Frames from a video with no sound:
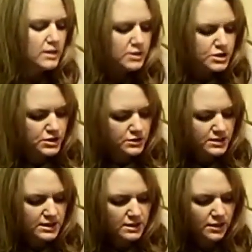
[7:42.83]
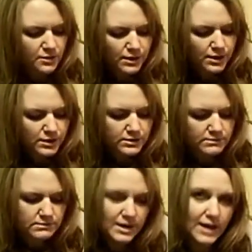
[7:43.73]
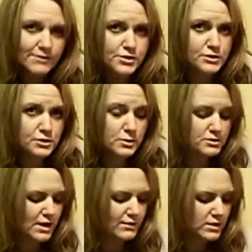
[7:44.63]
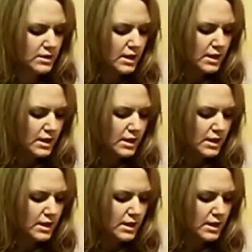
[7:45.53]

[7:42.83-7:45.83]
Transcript: juicing on the road, have juicer will travel.